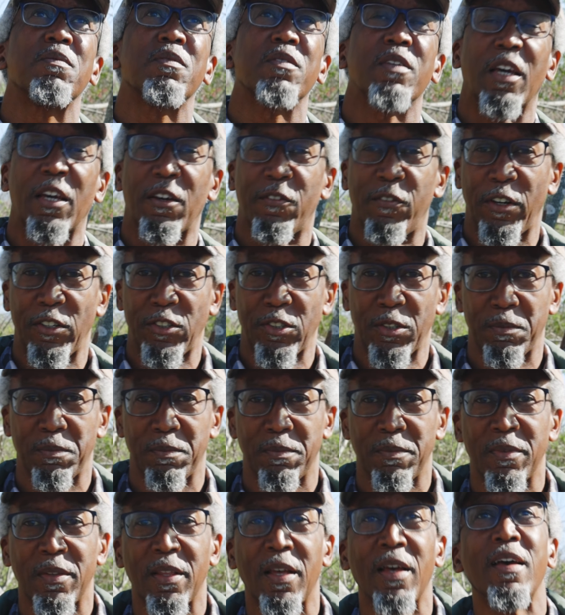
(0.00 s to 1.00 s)
kingfisher.
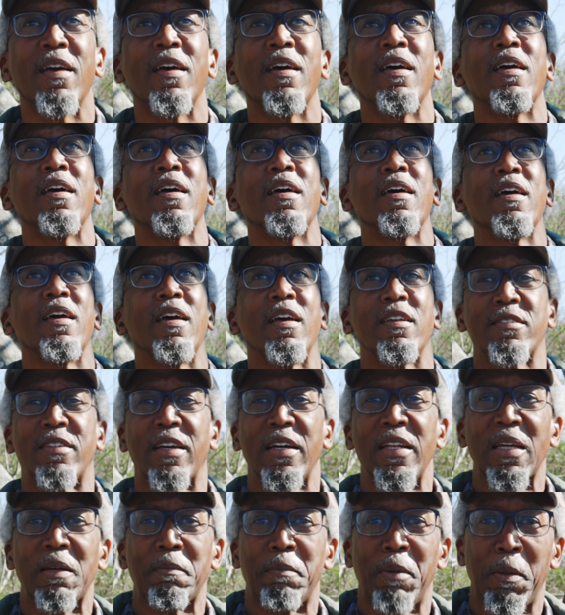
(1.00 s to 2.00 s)
It's
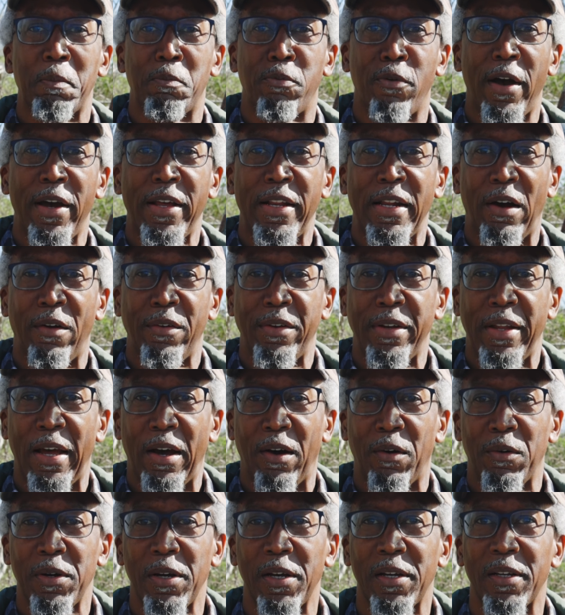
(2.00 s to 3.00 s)
getting a bit bright out
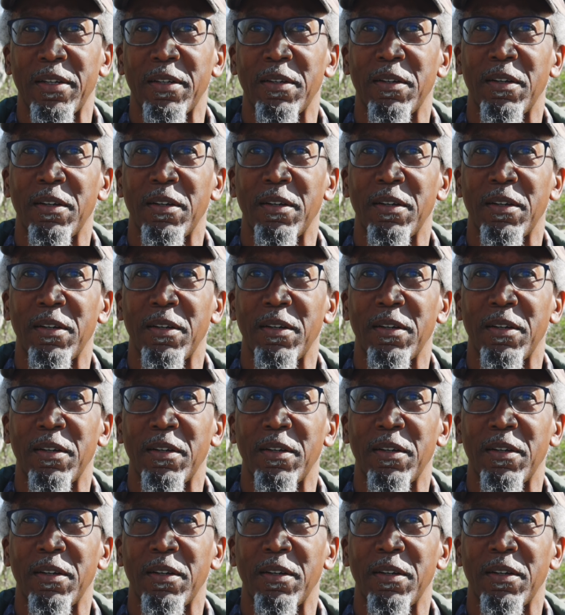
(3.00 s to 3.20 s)
now,